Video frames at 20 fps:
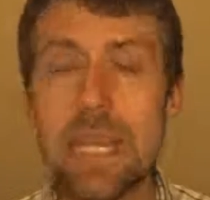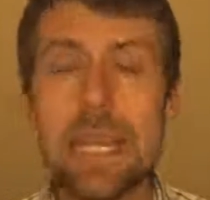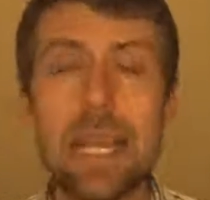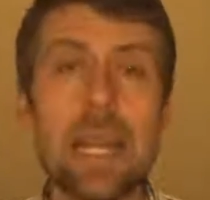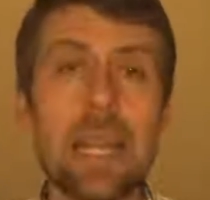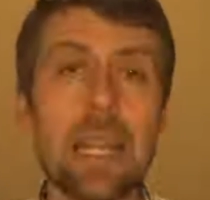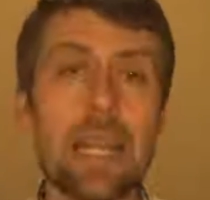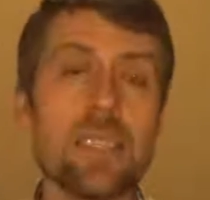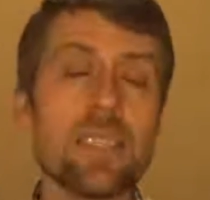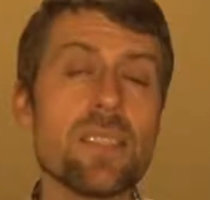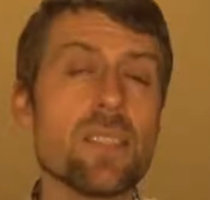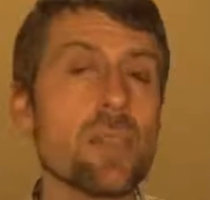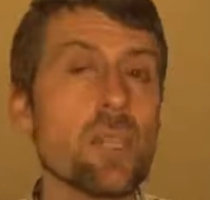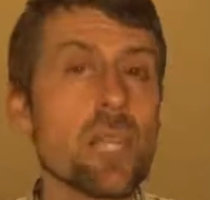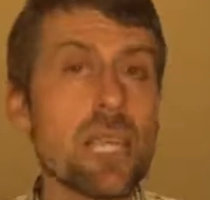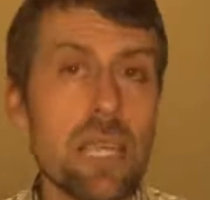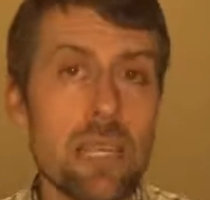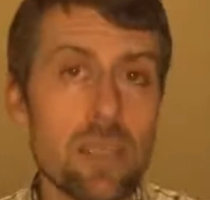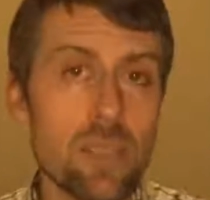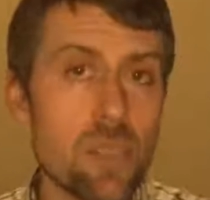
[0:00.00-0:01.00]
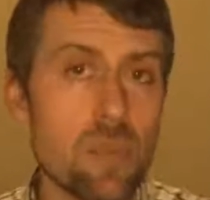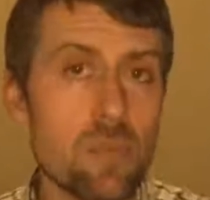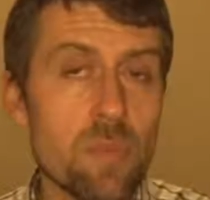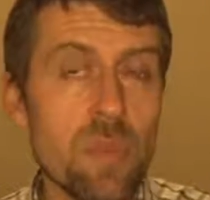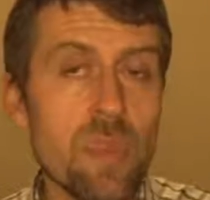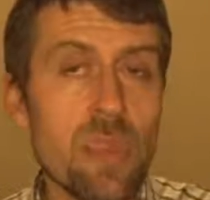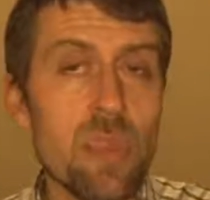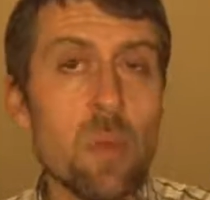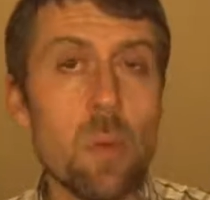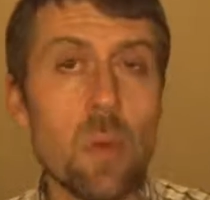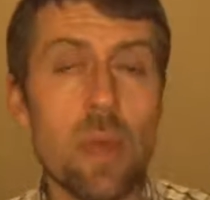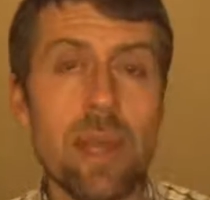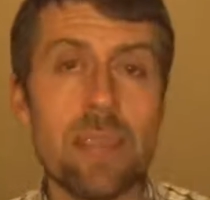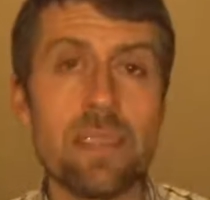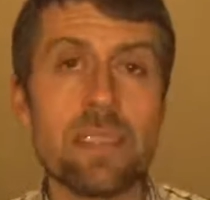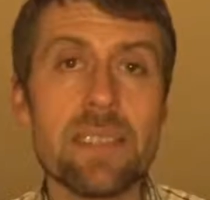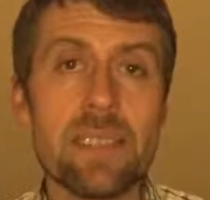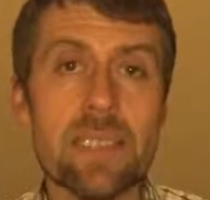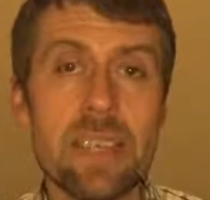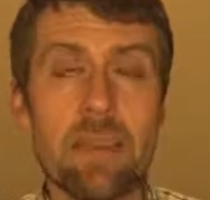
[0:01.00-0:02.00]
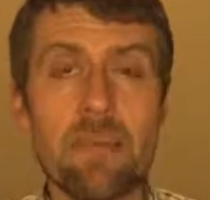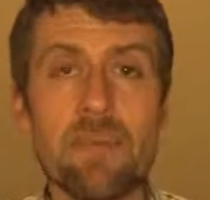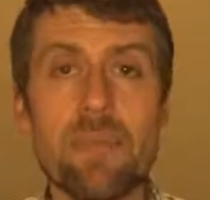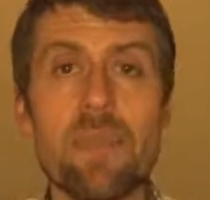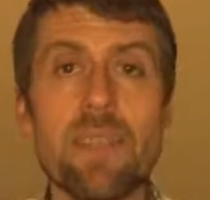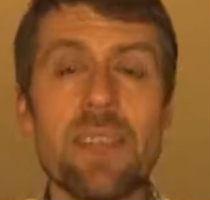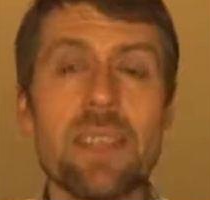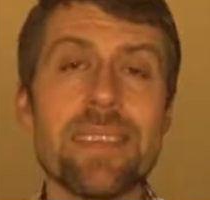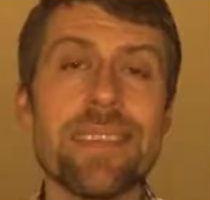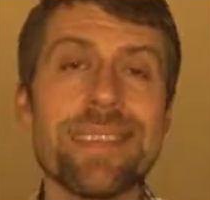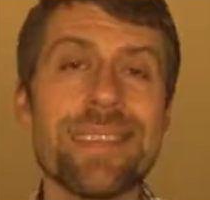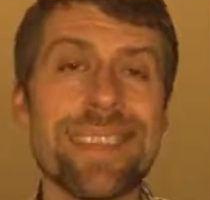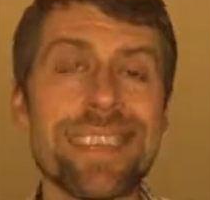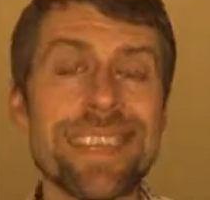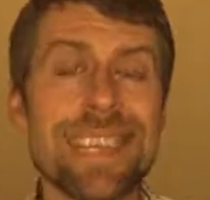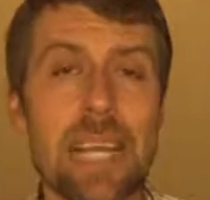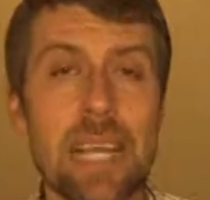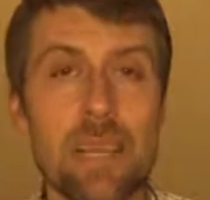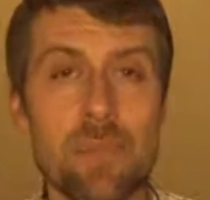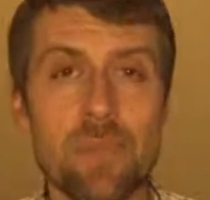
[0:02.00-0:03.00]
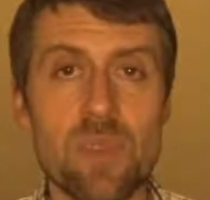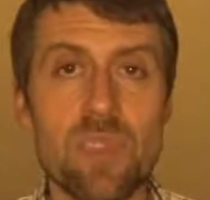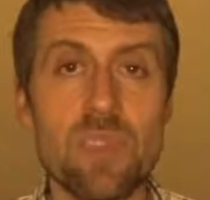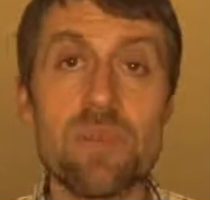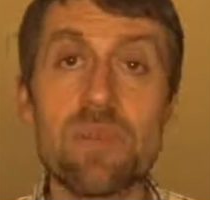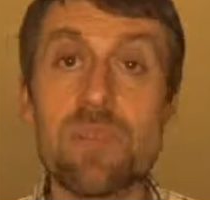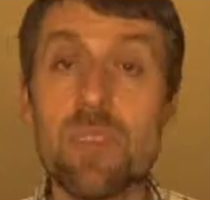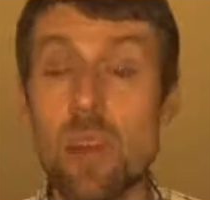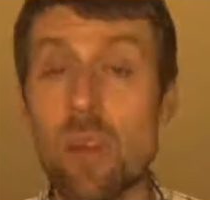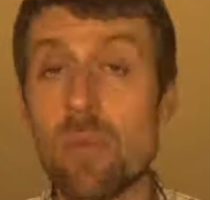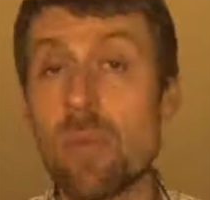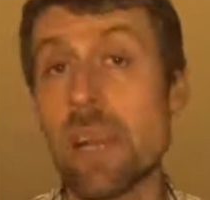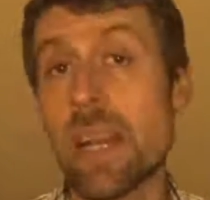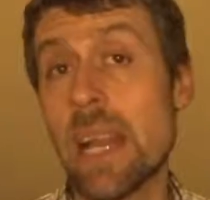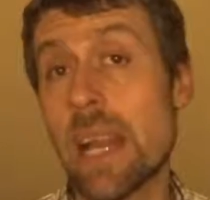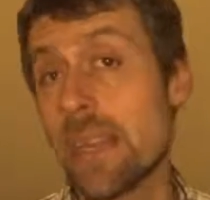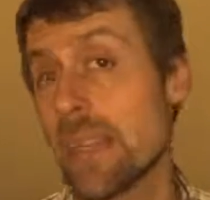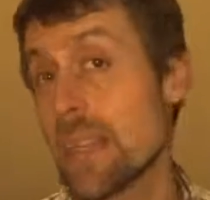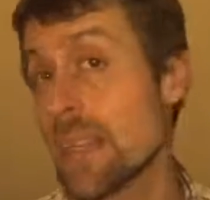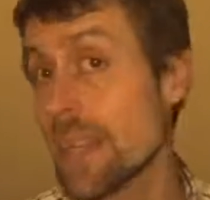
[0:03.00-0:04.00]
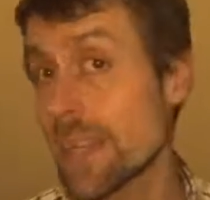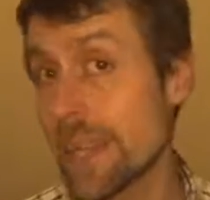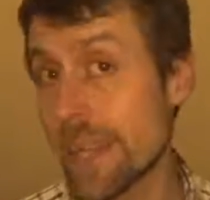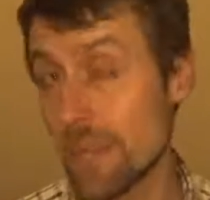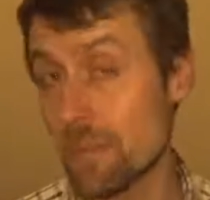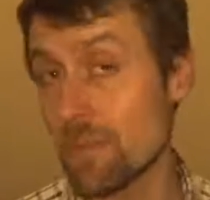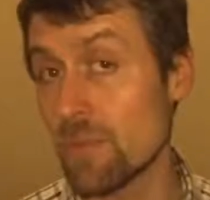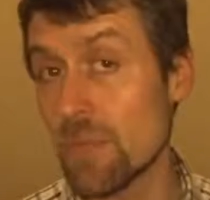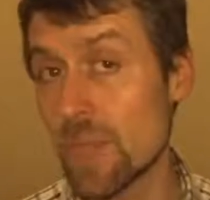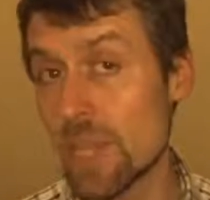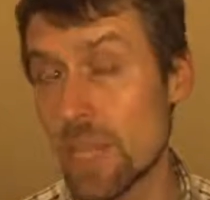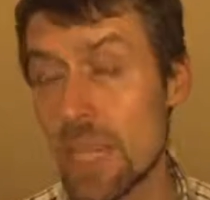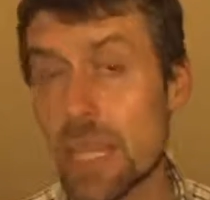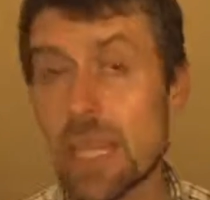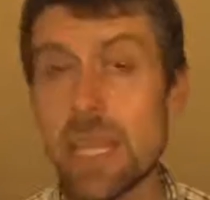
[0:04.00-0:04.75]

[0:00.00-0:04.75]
unless your customer requires something that it comes from another country.